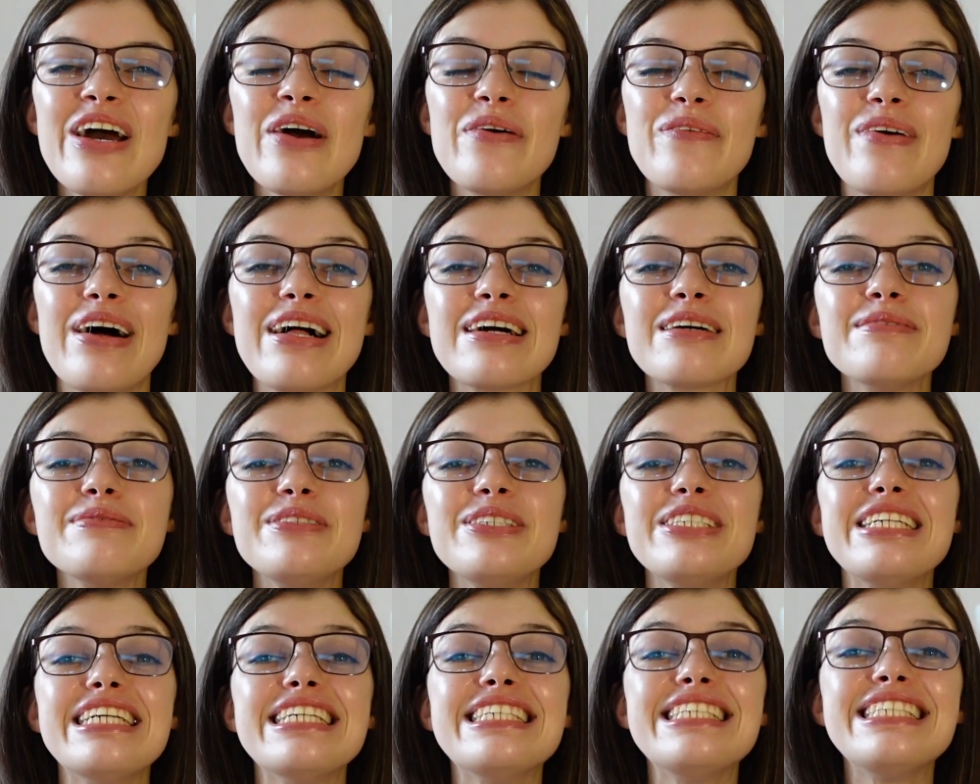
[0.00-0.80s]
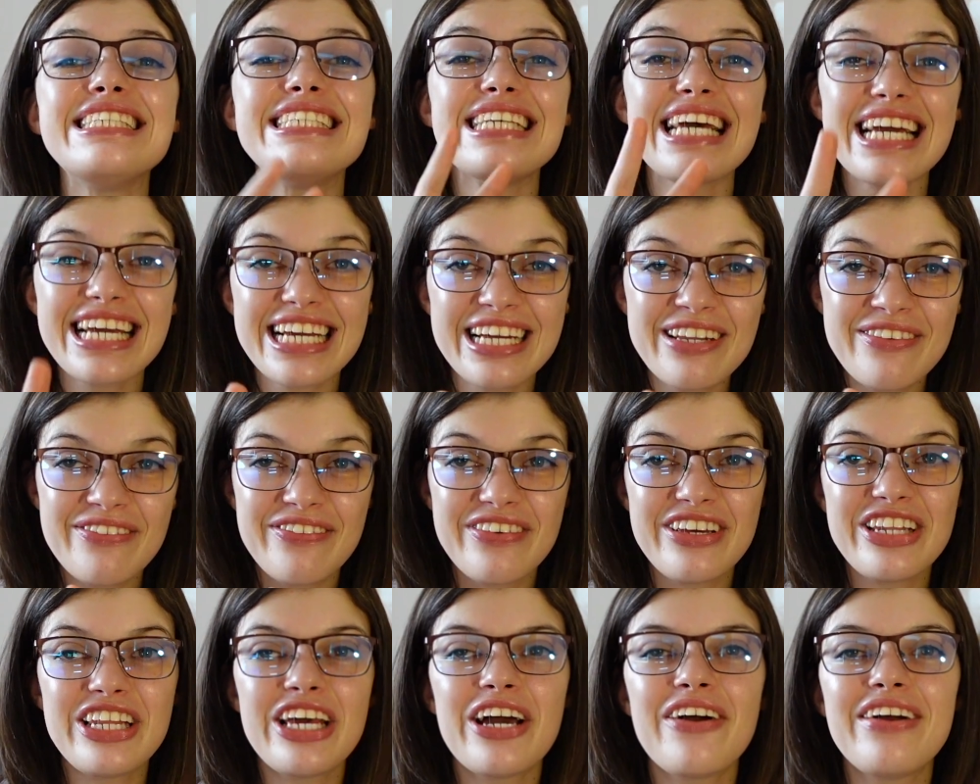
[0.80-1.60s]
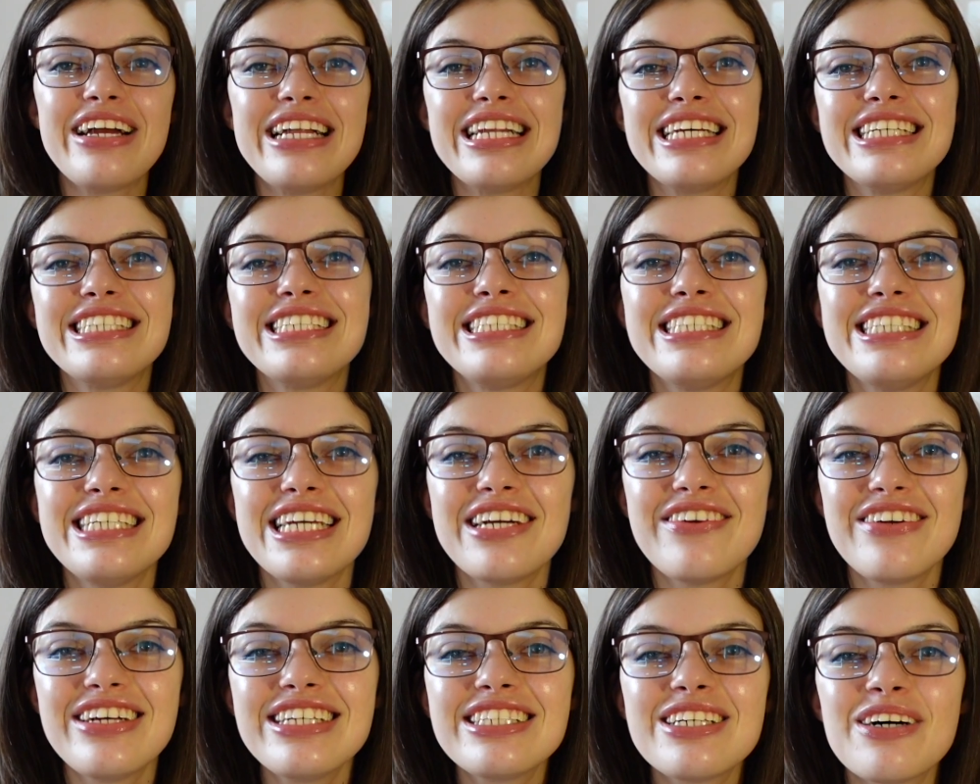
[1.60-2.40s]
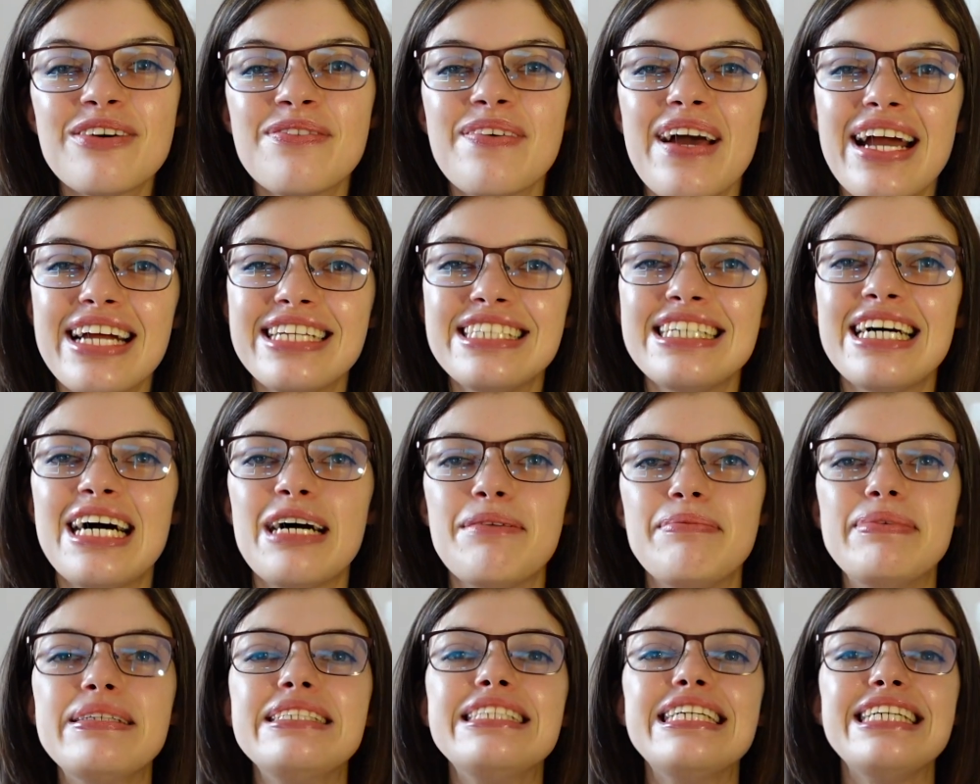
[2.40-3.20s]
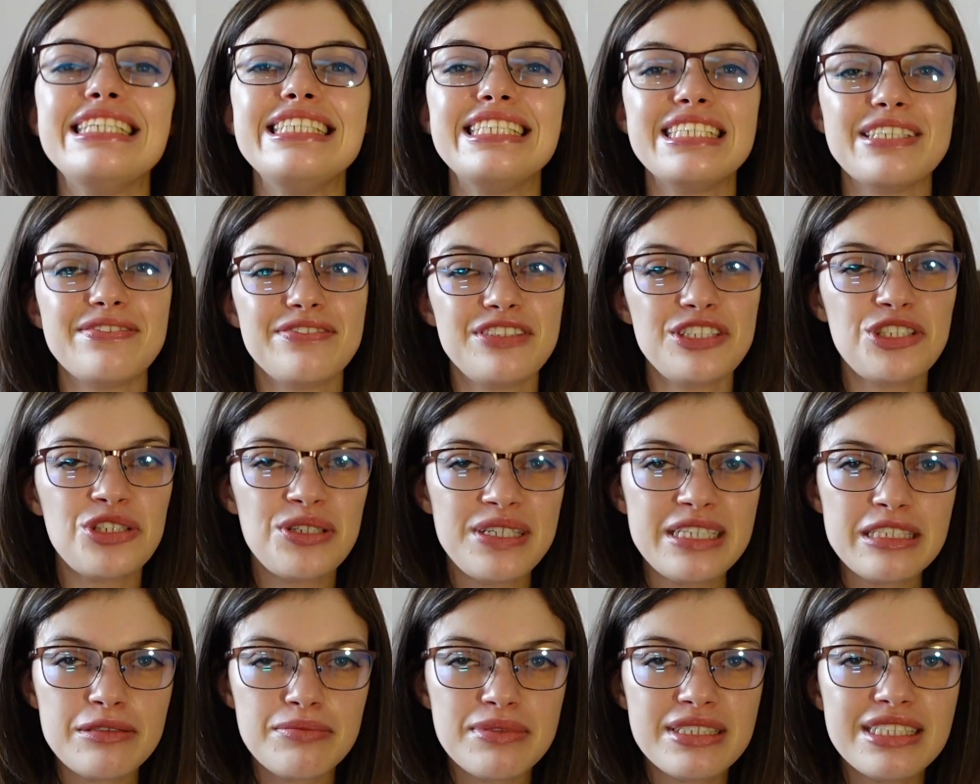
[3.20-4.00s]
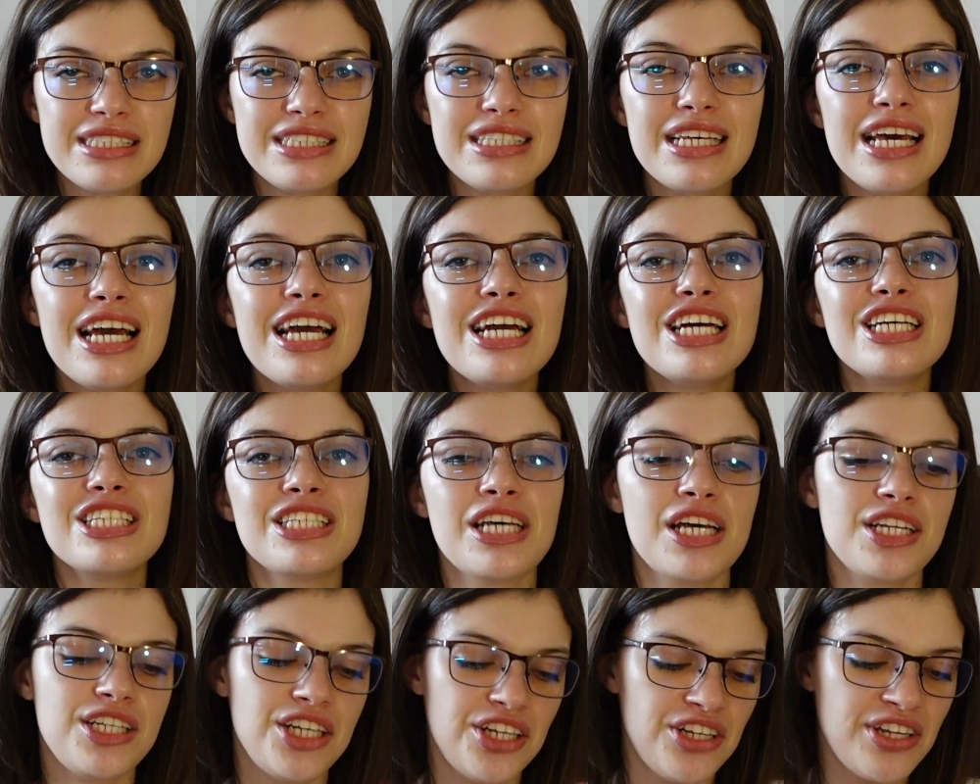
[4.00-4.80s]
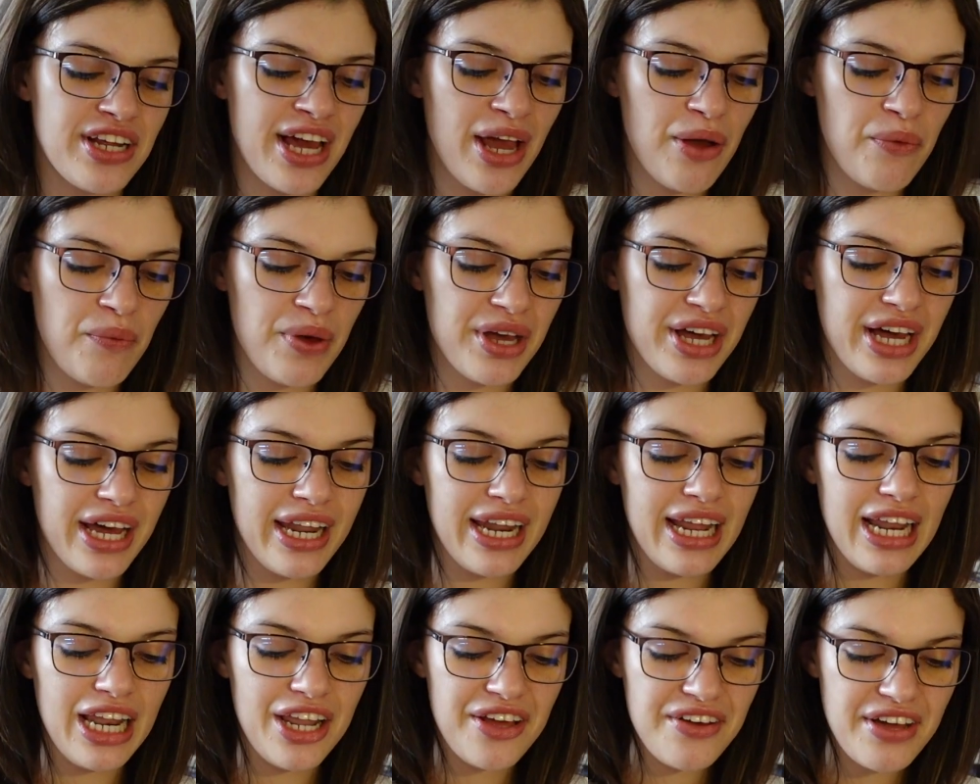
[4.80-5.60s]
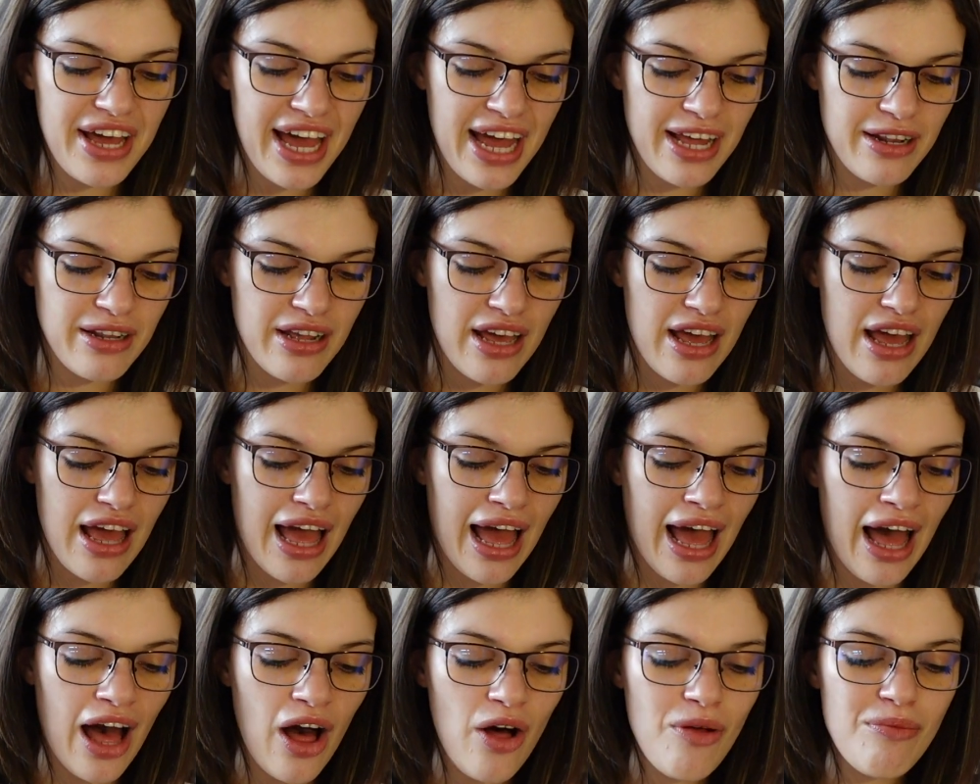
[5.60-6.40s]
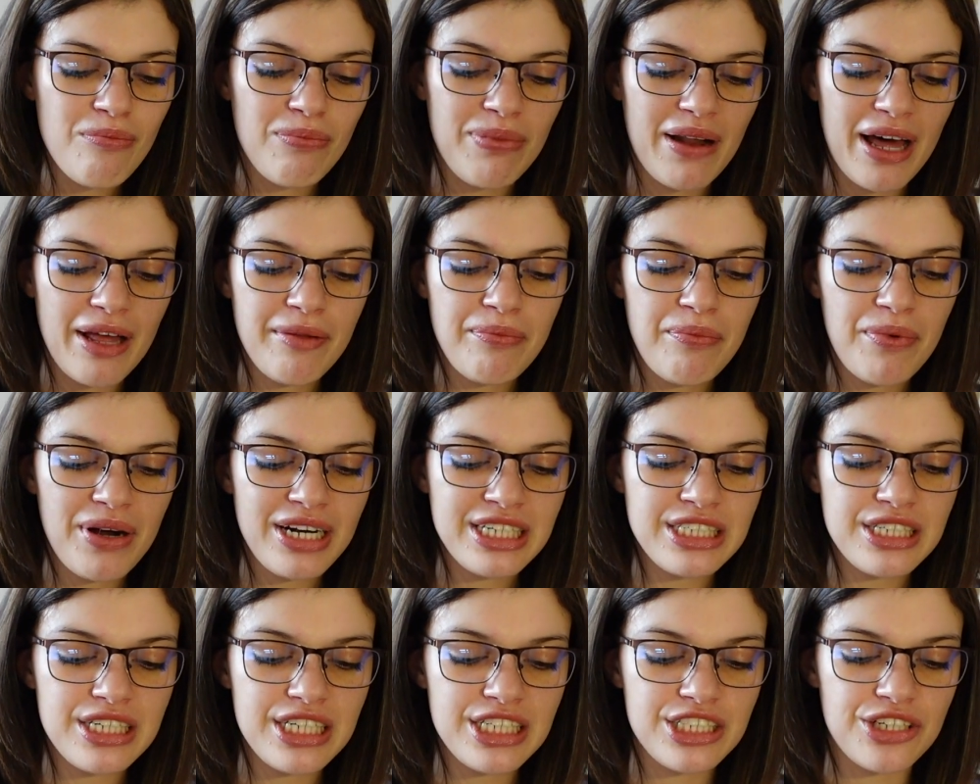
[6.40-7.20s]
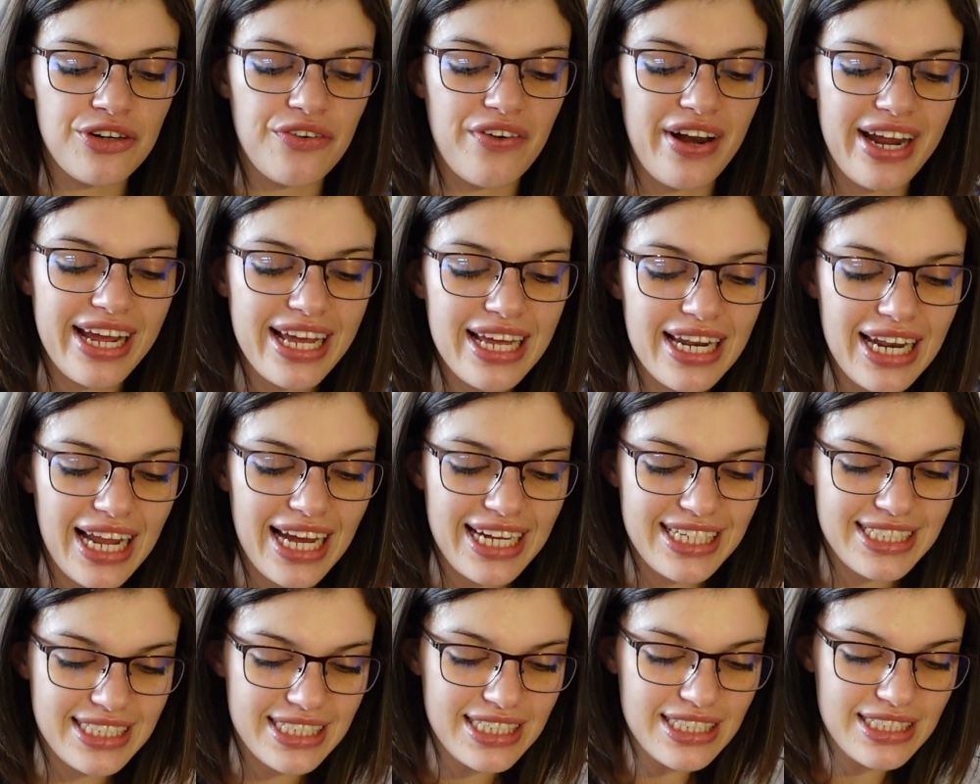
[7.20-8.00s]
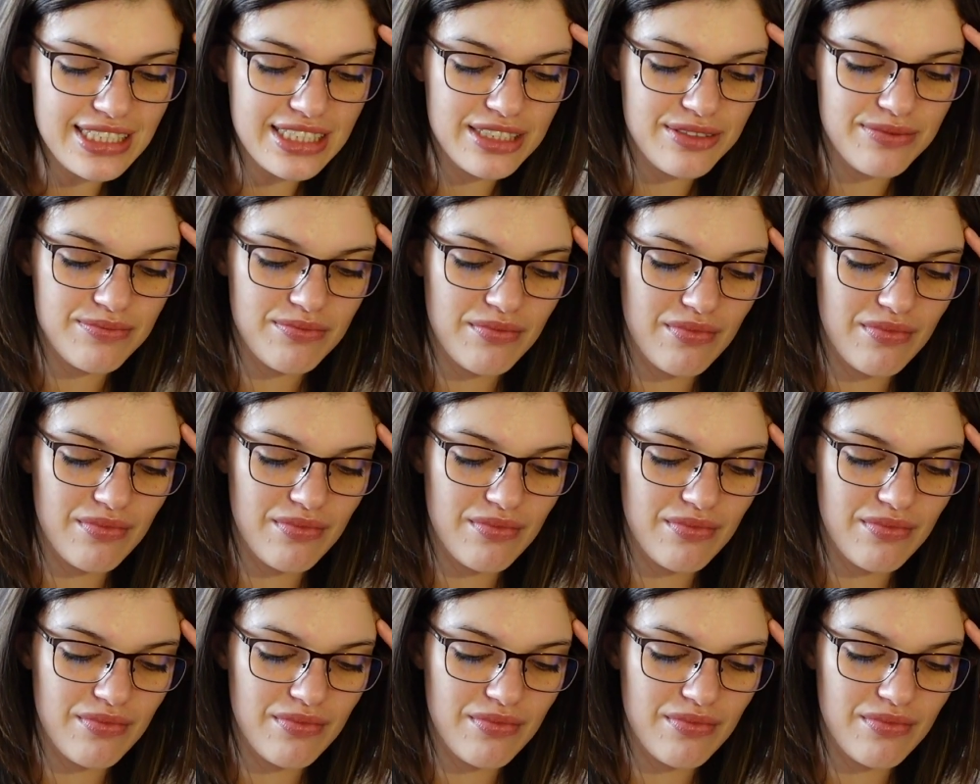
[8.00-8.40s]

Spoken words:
Welcome to the second video in the series of antihypertensive treatments. So today we're going to look at how blood pressure is regulated.